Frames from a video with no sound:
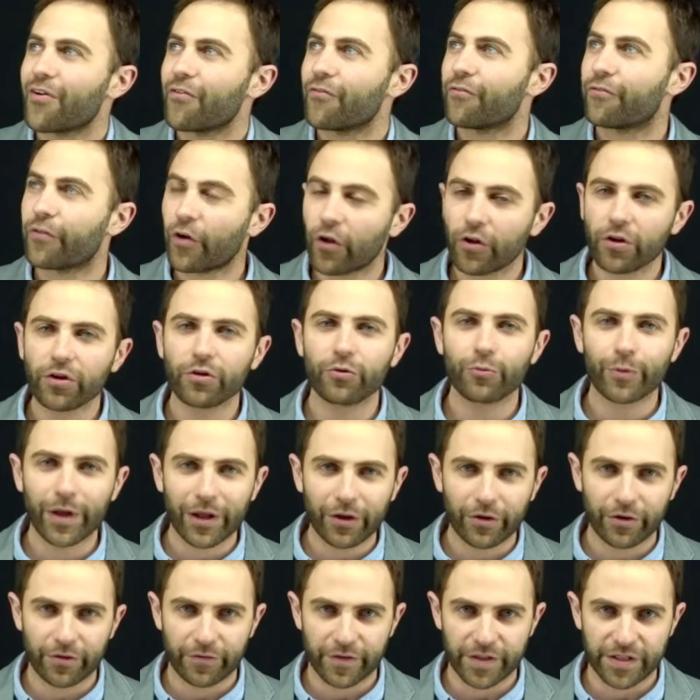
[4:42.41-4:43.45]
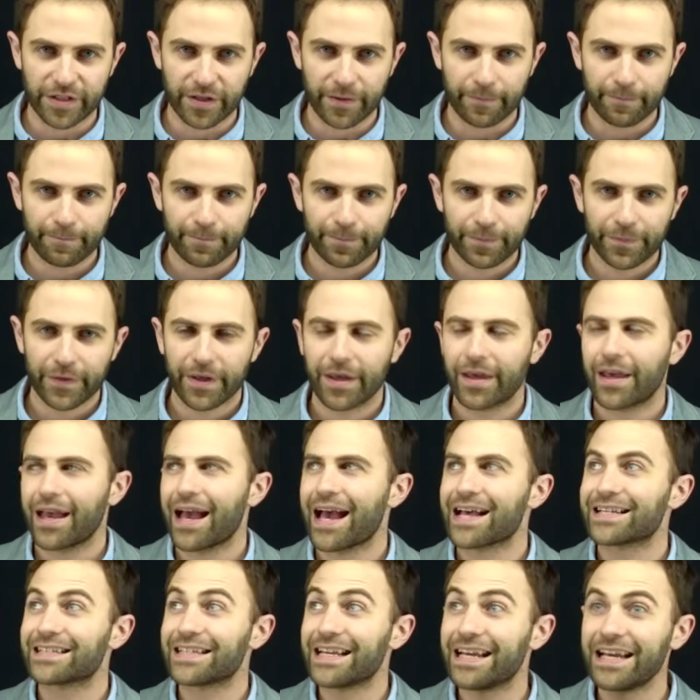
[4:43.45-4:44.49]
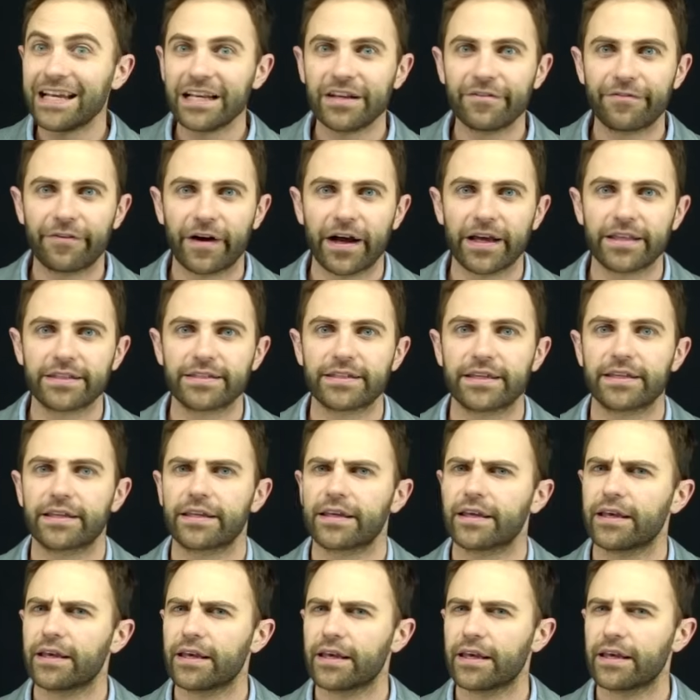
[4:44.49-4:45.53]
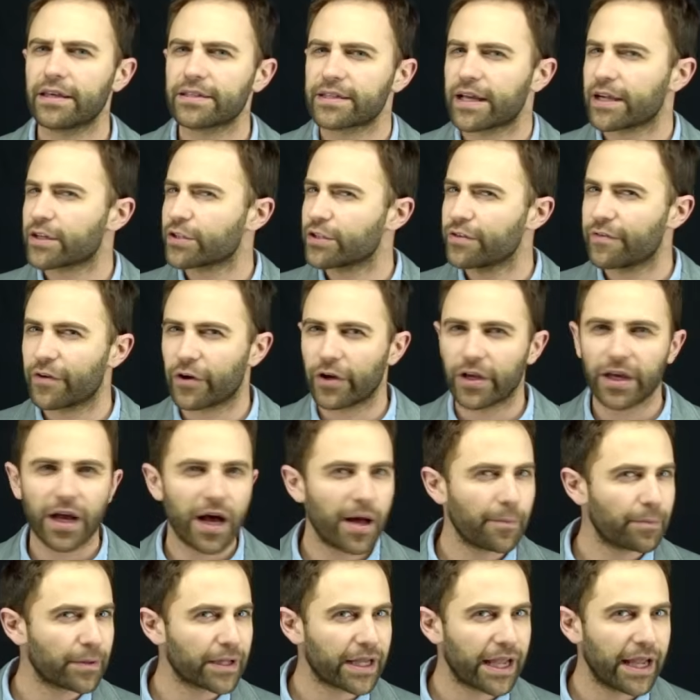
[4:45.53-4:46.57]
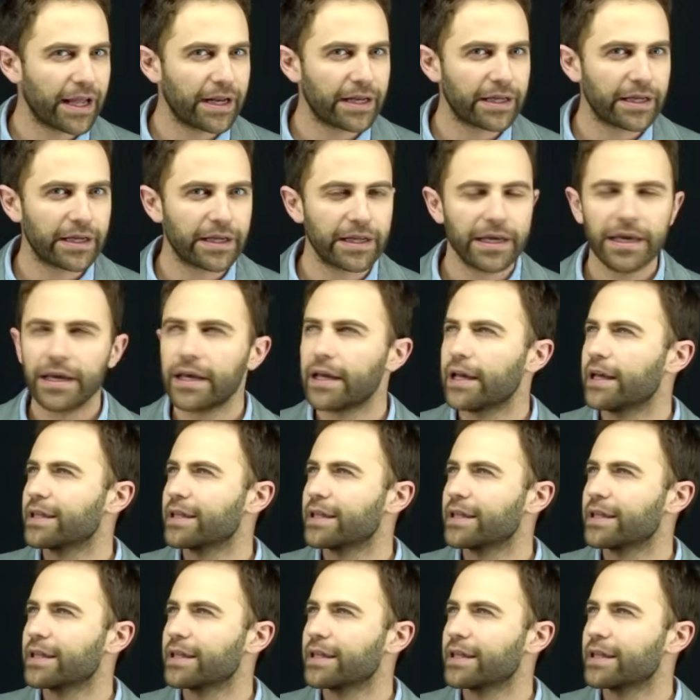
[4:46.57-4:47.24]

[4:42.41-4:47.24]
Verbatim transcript: Vulgar relativism, as he defines it, is actually very complicated.